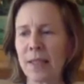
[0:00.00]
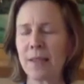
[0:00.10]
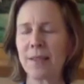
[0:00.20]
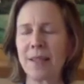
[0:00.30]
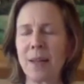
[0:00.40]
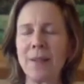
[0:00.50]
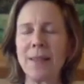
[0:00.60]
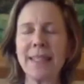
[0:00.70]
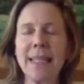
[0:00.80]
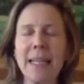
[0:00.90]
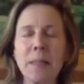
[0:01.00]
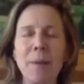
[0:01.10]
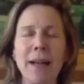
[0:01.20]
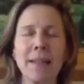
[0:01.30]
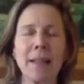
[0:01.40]
So in this next
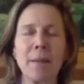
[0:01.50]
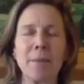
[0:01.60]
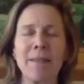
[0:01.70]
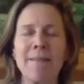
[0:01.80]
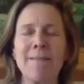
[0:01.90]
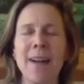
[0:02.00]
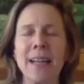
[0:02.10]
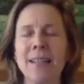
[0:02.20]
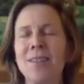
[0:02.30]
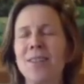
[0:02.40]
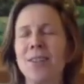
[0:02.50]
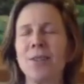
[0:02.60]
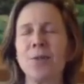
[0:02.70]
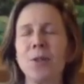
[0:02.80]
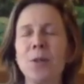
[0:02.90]
pass, I'm going to invite
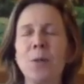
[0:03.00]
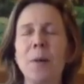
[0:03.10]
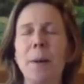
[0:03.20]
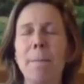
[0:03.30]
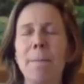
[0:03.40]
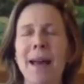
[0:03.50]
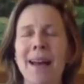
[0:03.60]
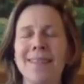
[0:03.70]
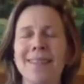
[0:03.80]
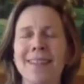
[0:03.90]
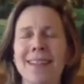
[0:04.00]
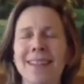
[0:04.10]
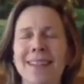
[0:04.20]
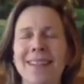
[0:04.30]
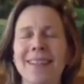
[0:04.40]
you to imagine
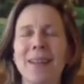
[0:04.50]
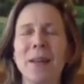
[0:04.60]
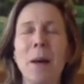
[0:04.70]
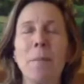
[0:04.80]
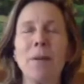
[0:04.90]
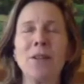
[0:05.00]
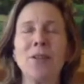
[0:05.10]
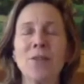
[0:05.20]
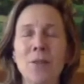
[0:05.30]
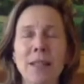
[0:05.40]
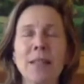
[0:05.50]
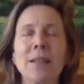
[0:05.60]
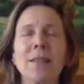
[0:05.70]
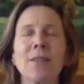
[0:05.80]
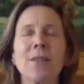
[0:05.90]
it. But you're going
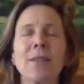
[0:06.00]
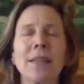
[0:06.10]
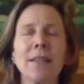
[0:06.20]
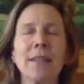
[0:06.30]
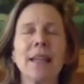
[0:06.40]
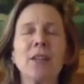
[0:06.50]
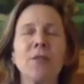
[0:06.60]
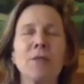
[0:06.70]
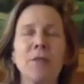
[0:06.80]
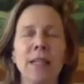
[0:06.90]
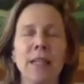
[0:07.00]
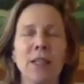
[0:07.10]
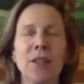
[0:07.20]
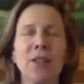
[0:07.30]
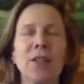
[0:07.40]
to still take your
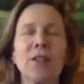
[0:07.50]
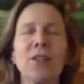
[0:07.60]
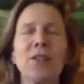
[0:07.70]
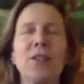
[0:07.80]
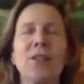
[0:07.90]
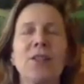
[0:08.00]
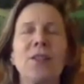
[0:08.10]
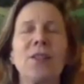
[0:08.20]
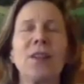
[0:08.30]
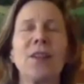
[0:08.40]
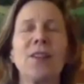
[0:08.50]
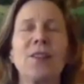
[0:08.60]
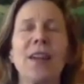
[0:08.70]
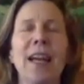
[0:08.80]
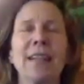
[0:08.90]
fingers and your
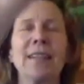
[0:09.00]
hands